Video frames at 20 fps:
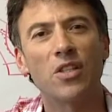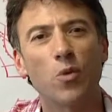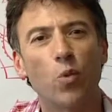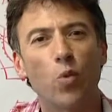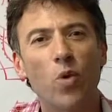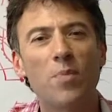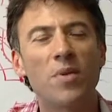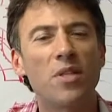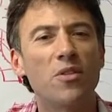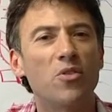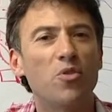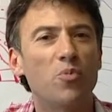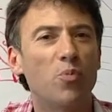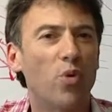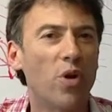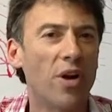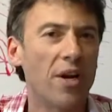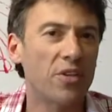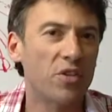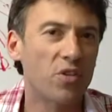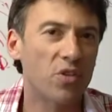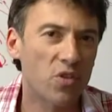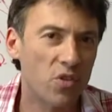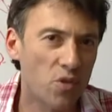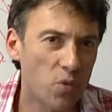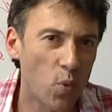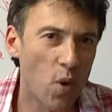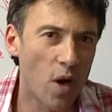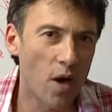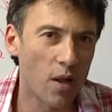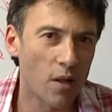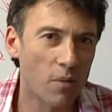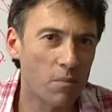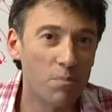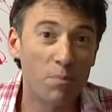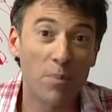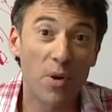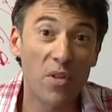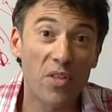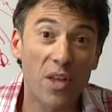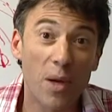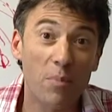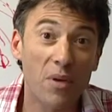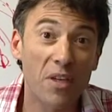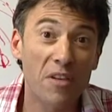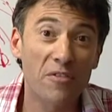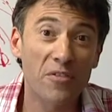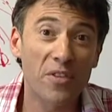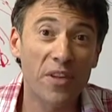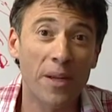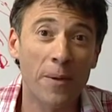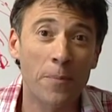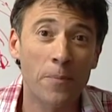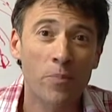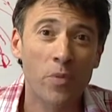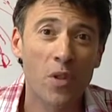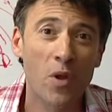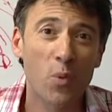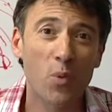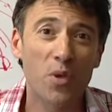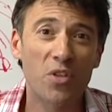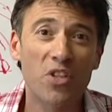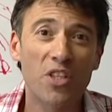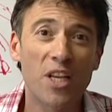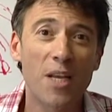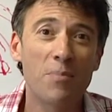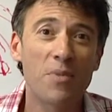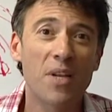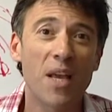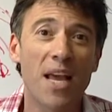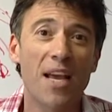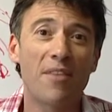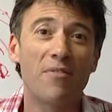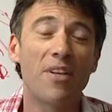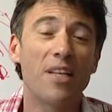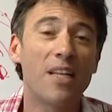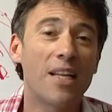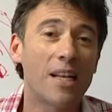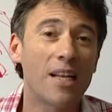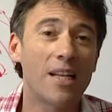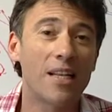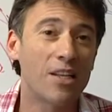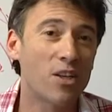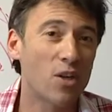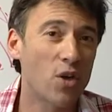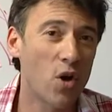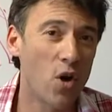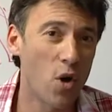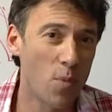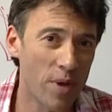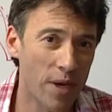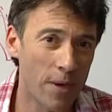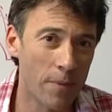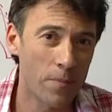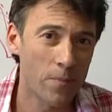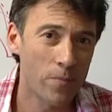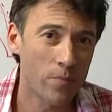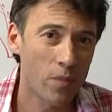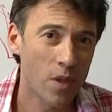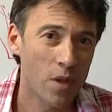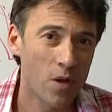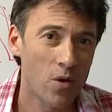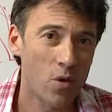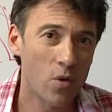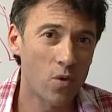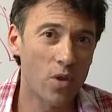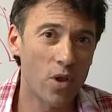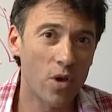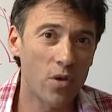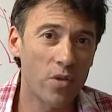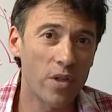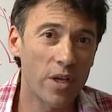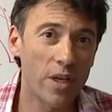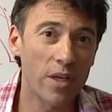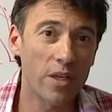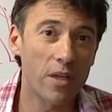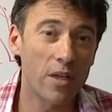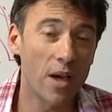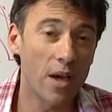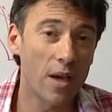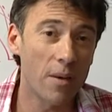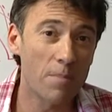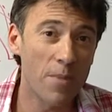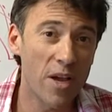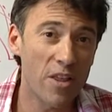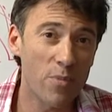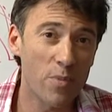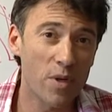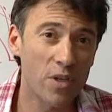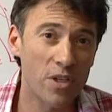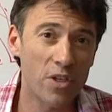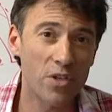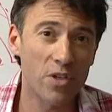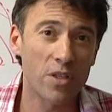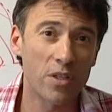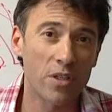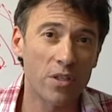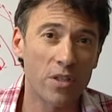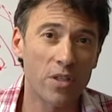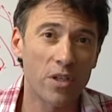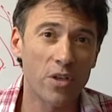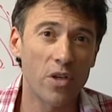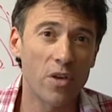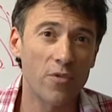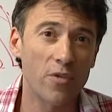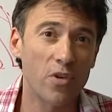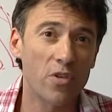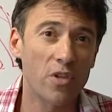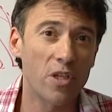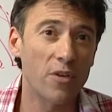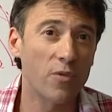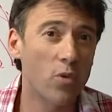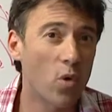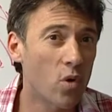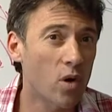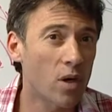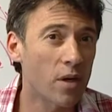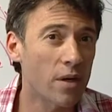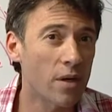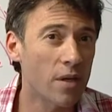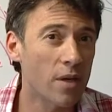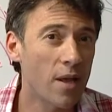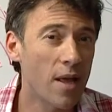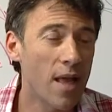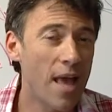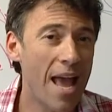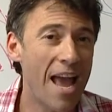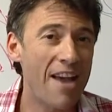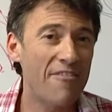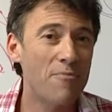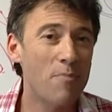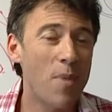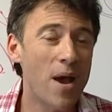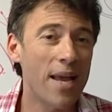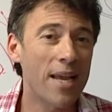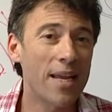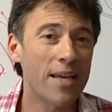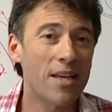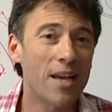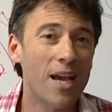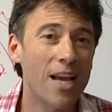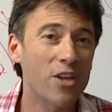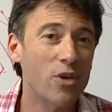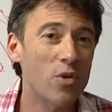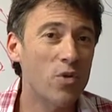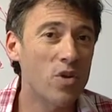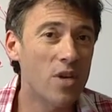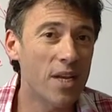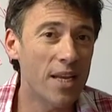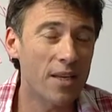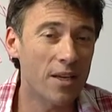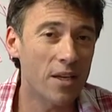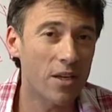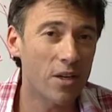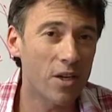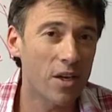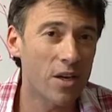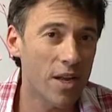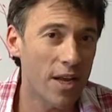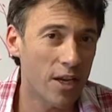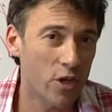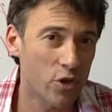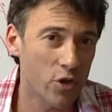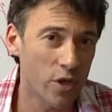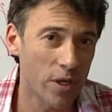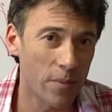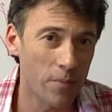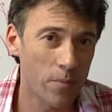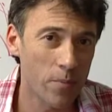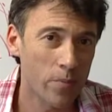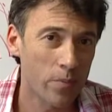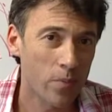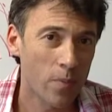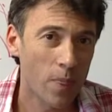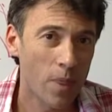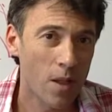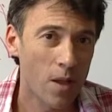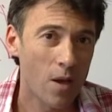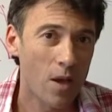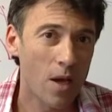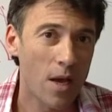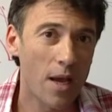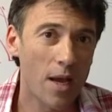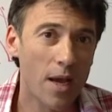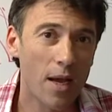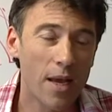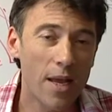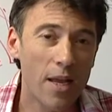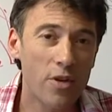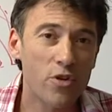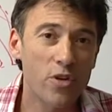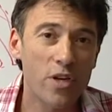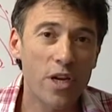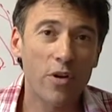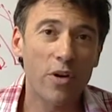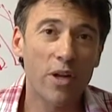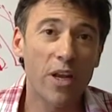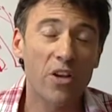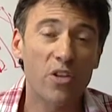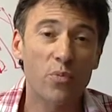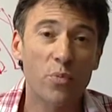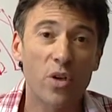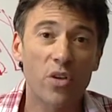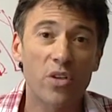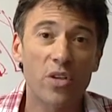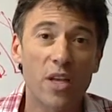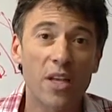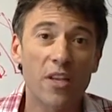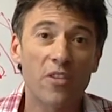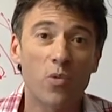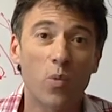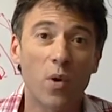and women's breasts, while both uplifting, would seem to have little in common, although the mathematicians at the University of Auckland have made a unique connection. Engineering expertise